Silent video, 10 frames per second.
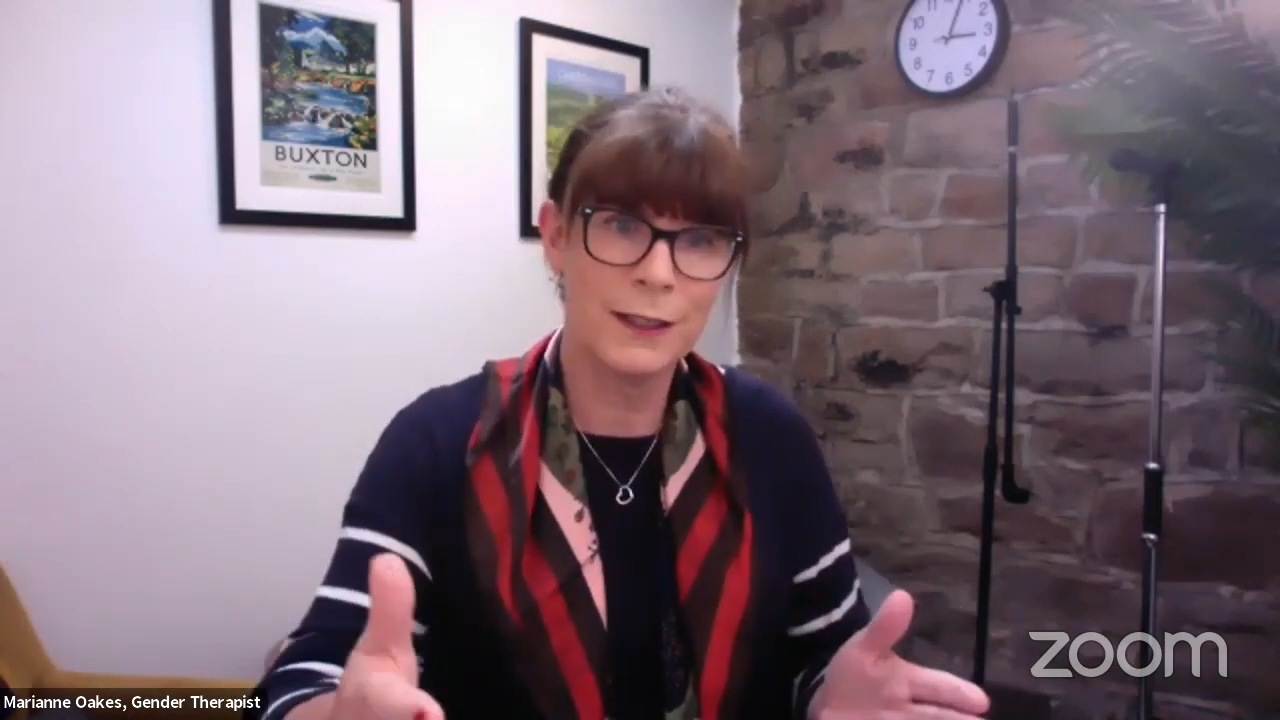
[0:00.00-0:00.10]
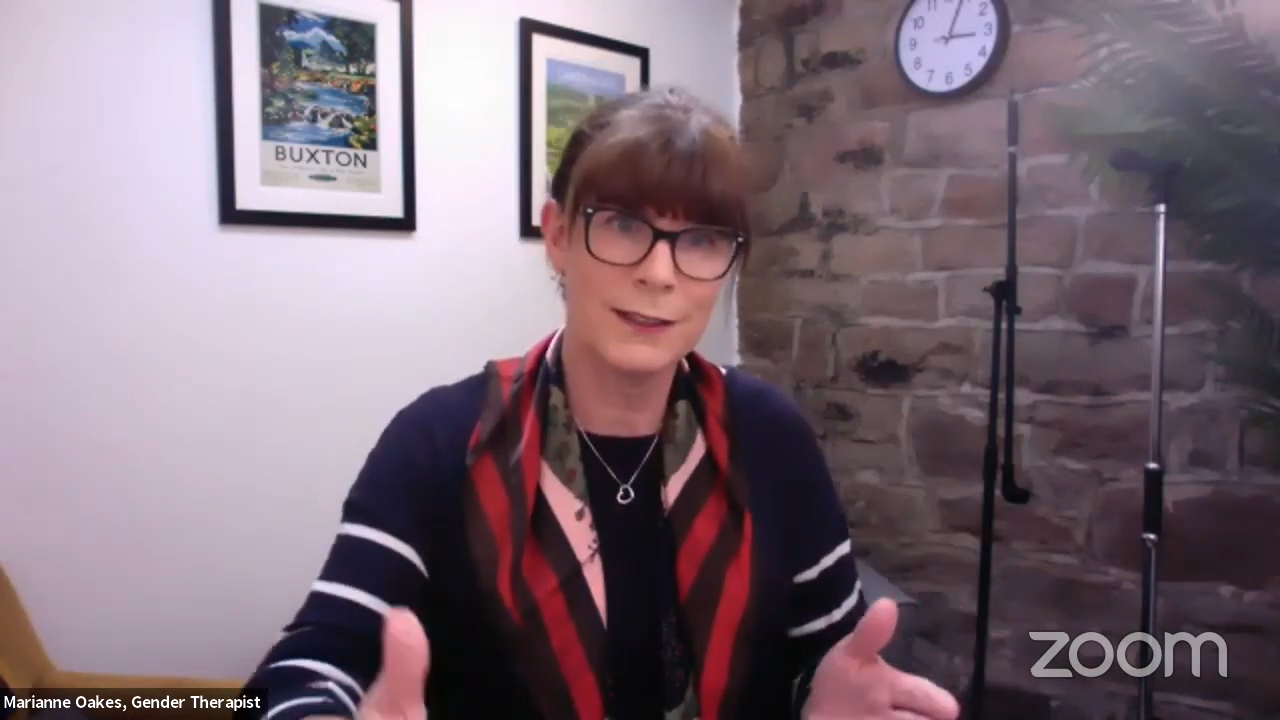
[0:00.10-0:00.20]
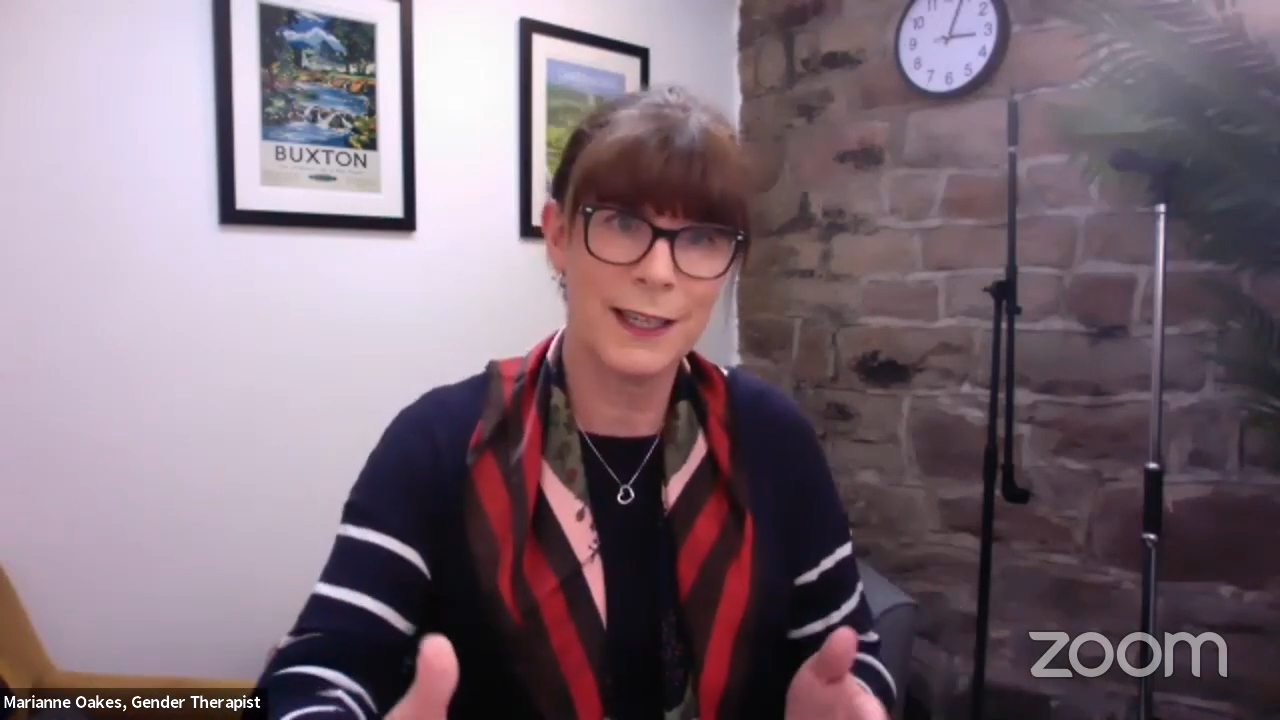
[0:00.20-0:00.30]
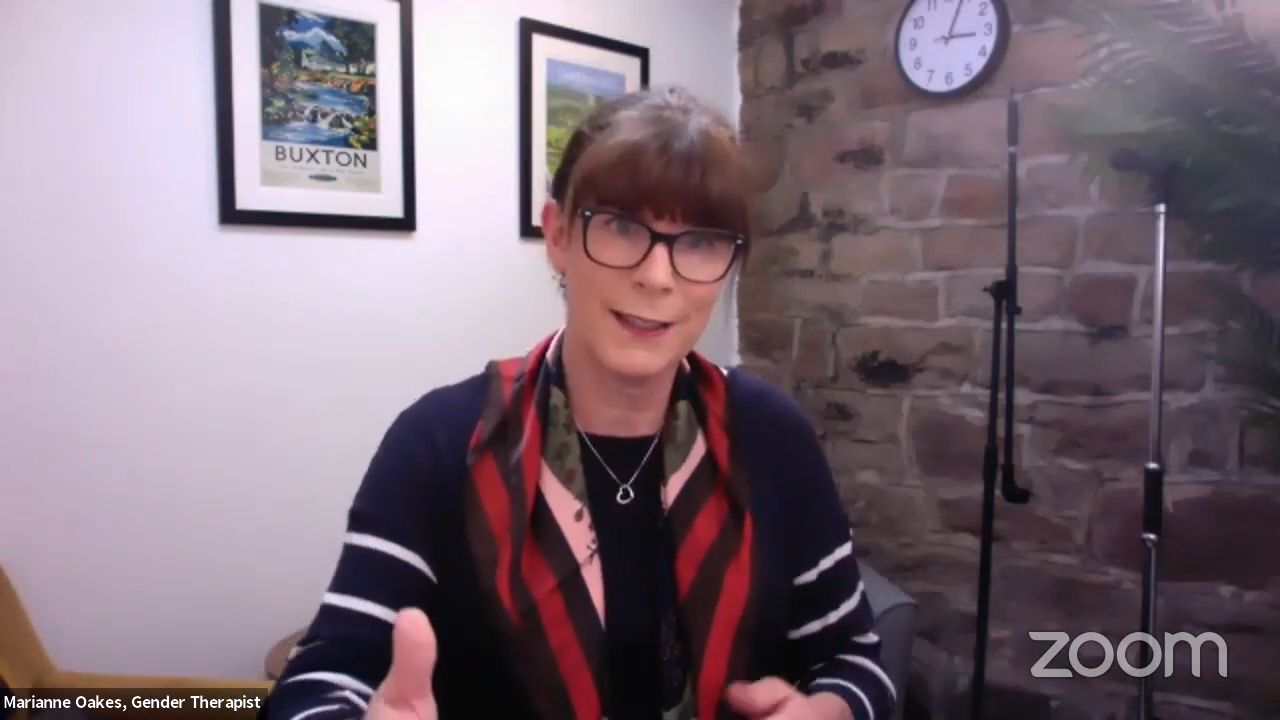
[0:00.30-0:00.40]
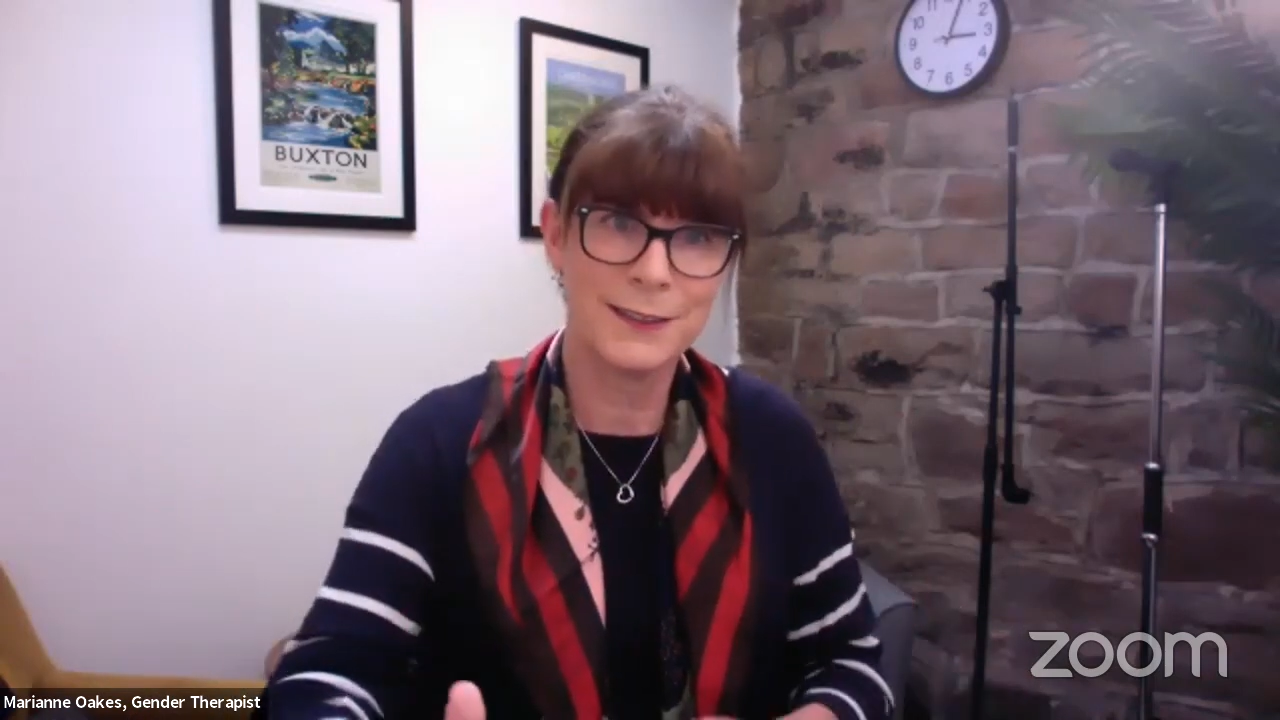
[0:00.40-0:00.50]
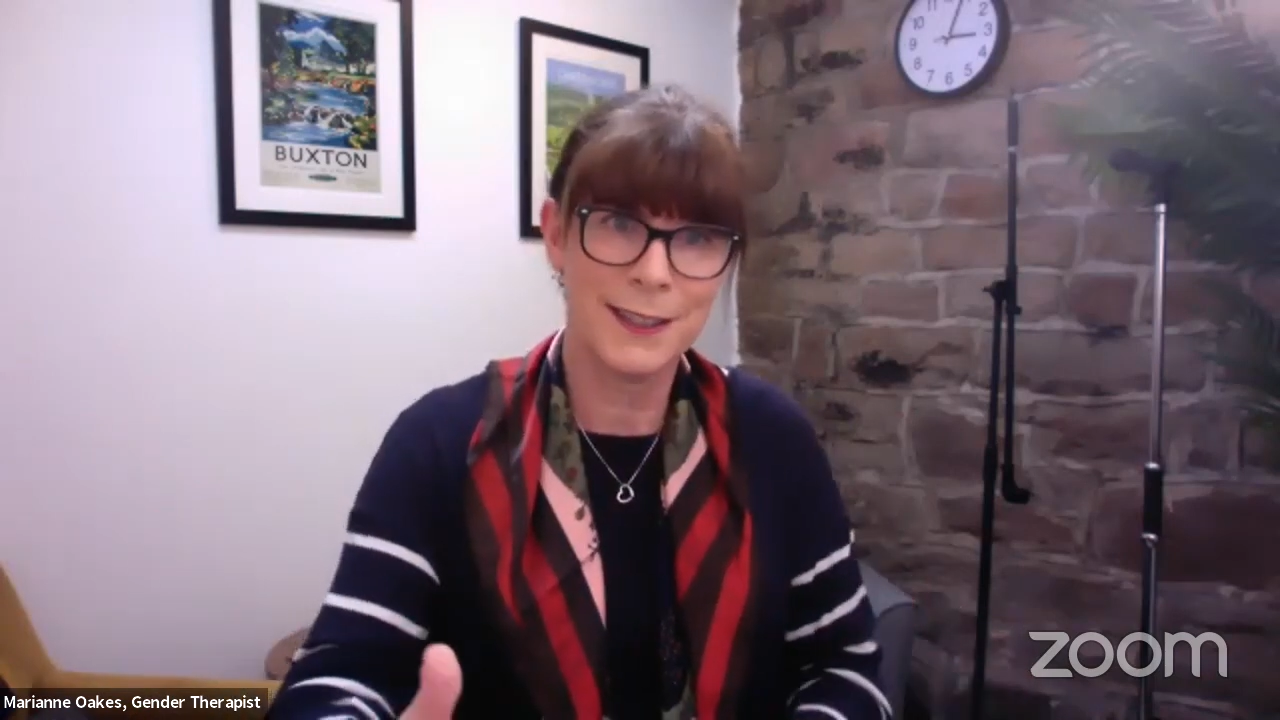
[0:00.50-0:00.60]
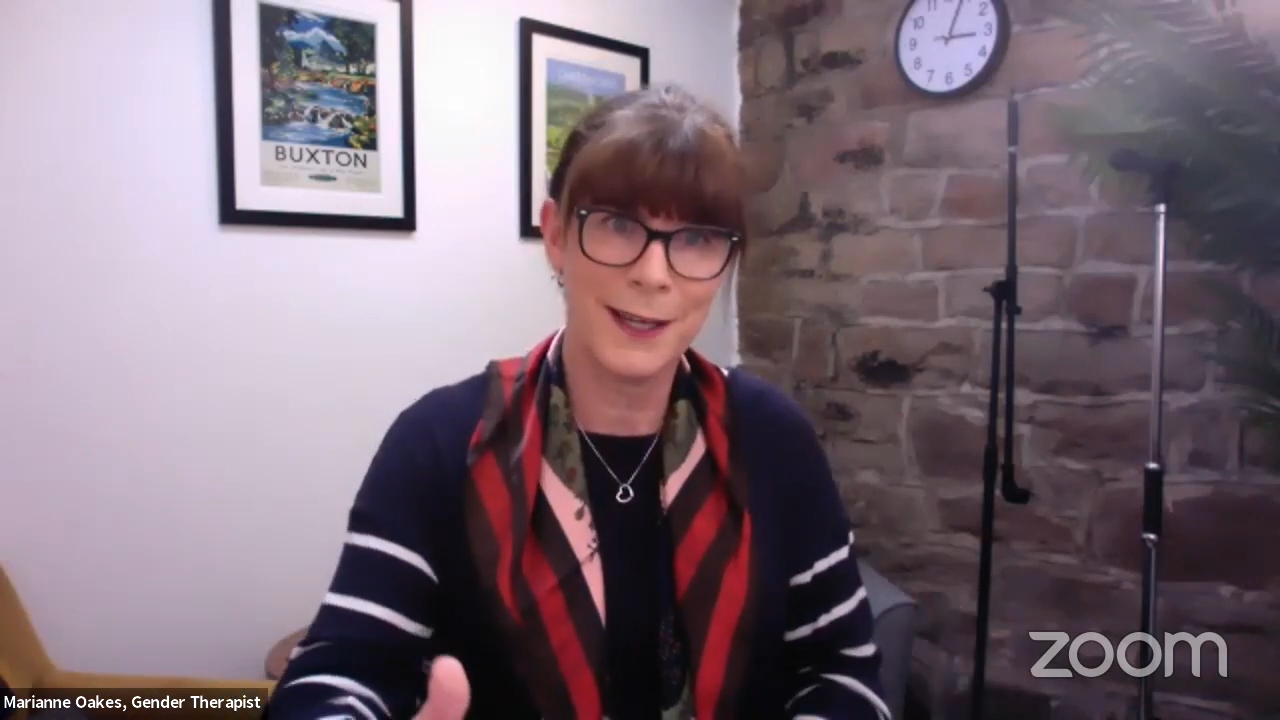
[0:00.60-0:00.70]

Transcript: to get to